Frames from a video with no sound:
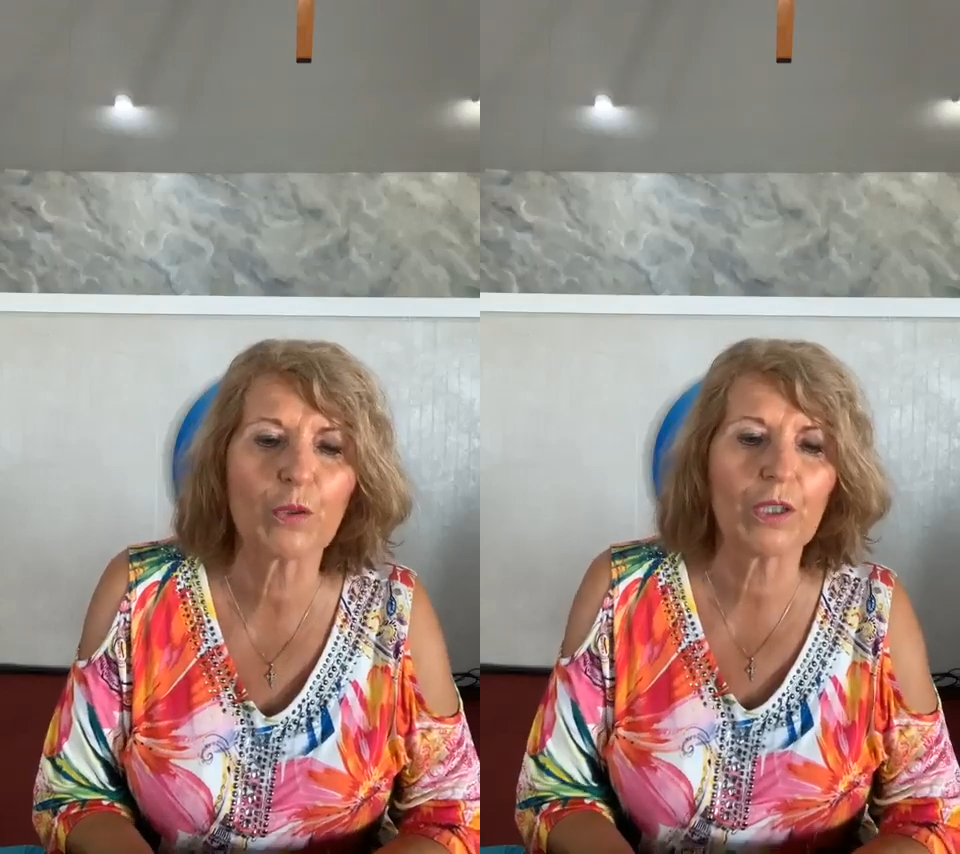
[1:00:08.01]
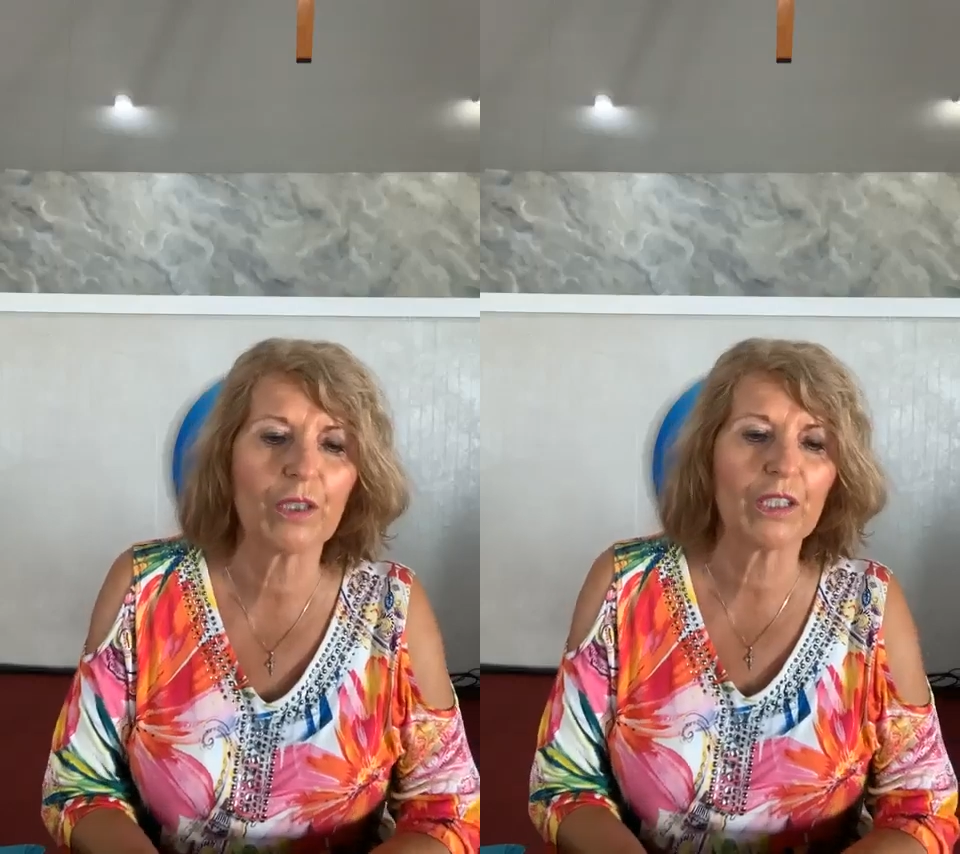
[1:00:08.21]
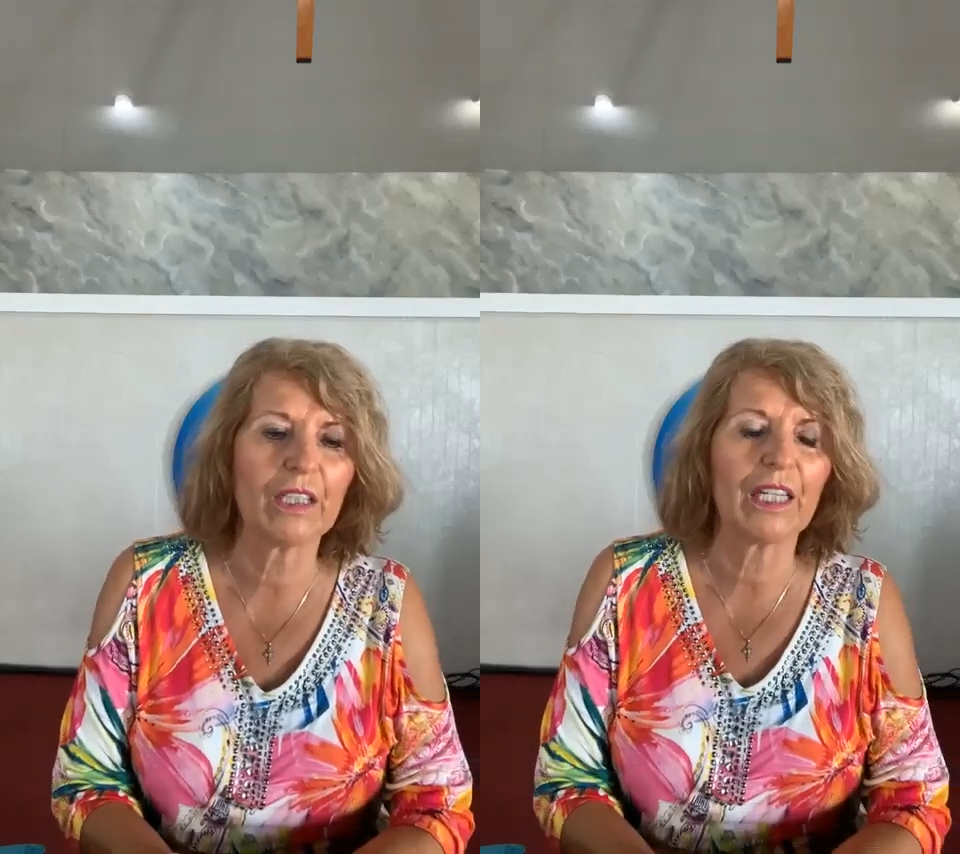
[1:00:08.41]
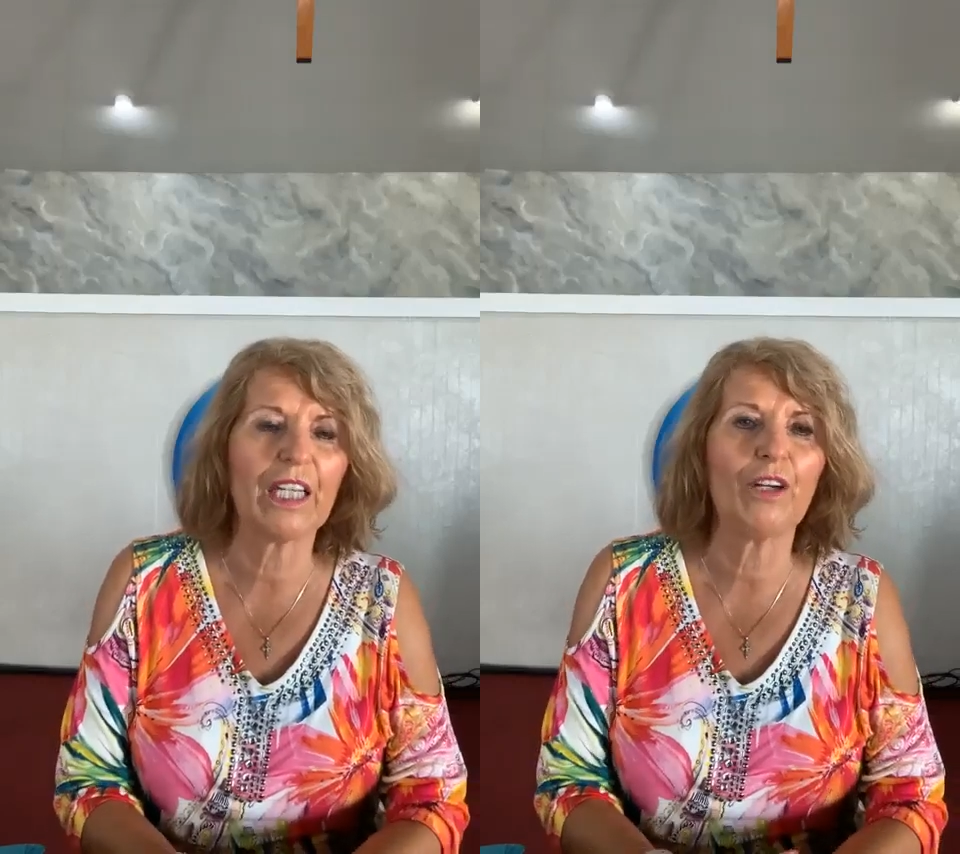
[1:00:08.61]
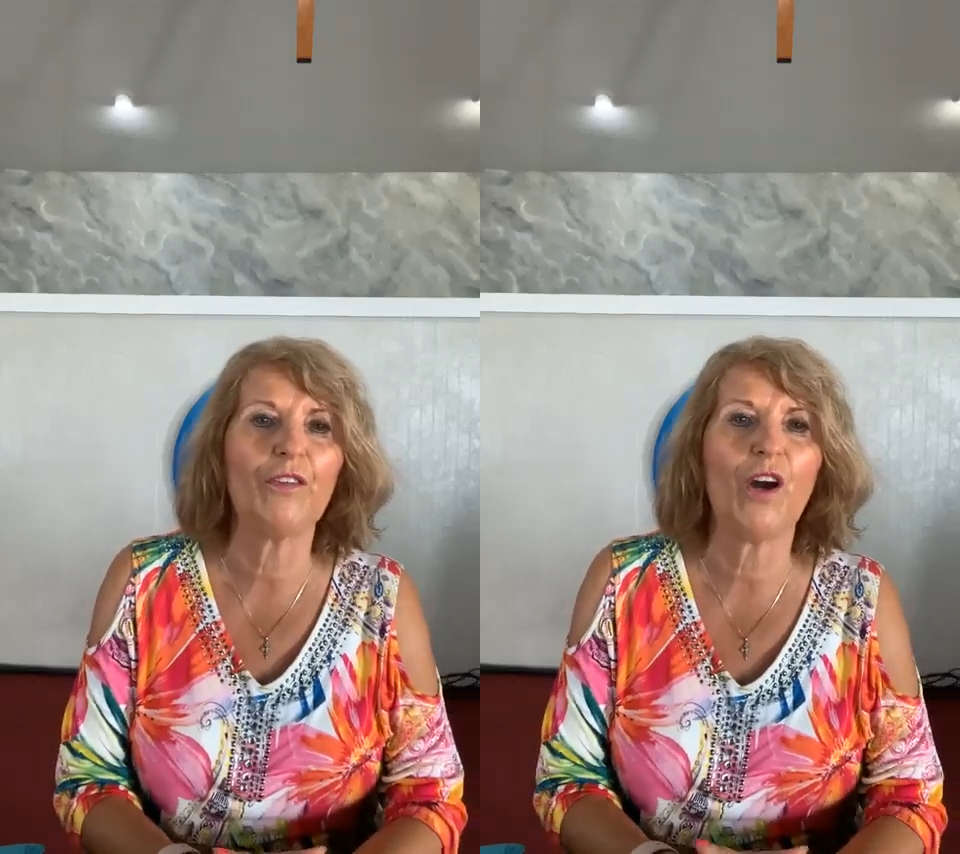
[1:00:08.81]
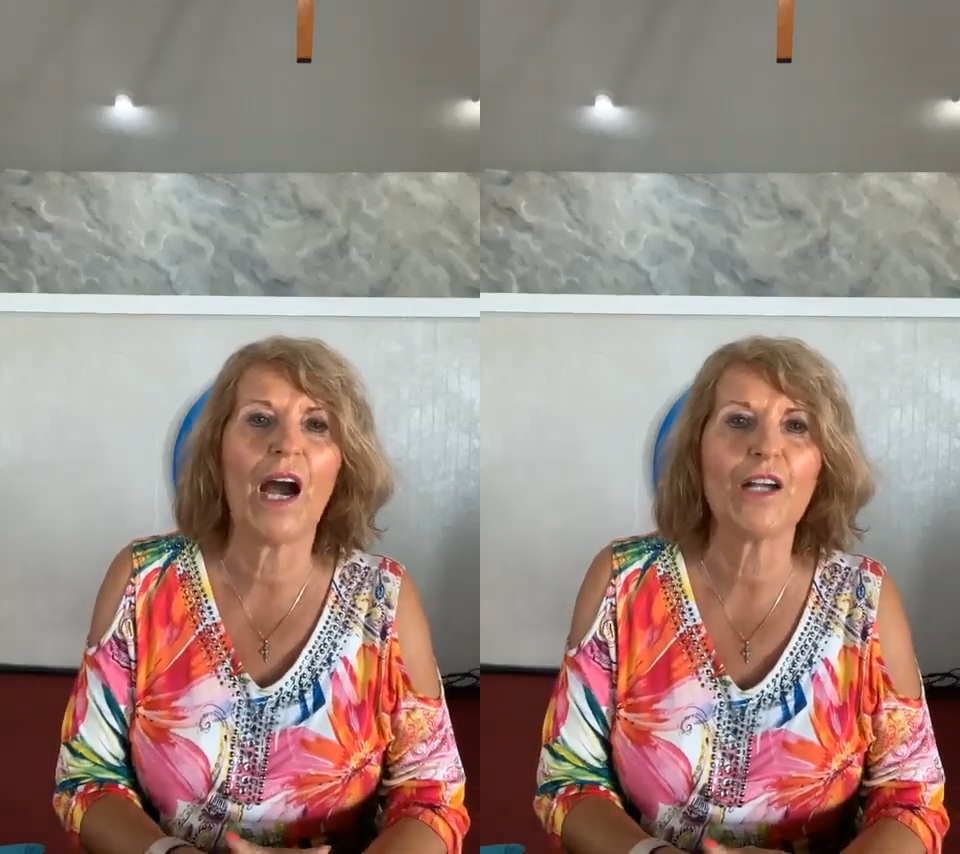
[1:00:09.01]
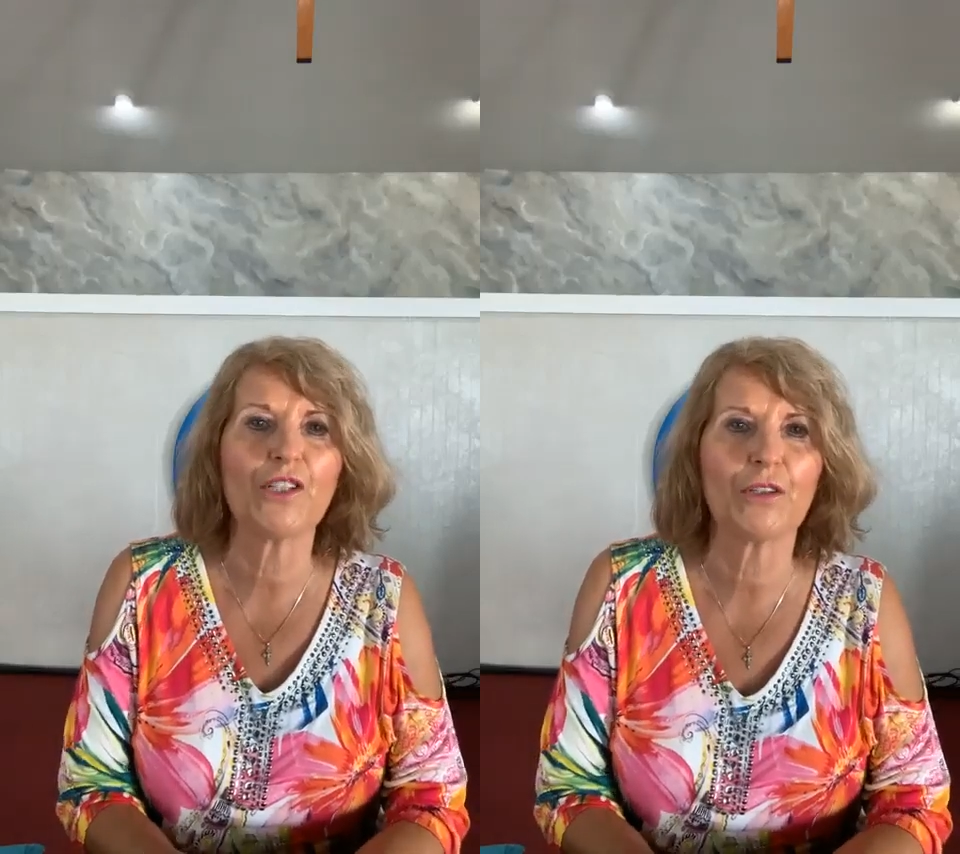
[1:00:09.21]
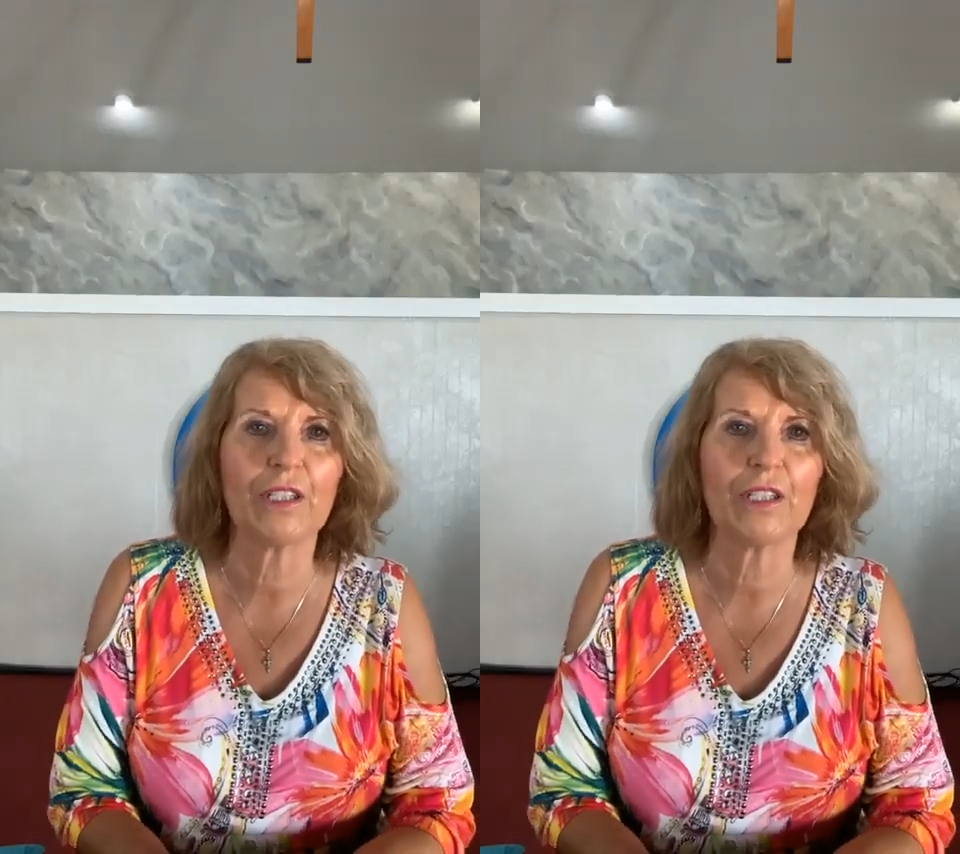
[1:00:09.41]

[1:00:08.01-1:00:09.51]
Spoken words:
We're going to take care of your house.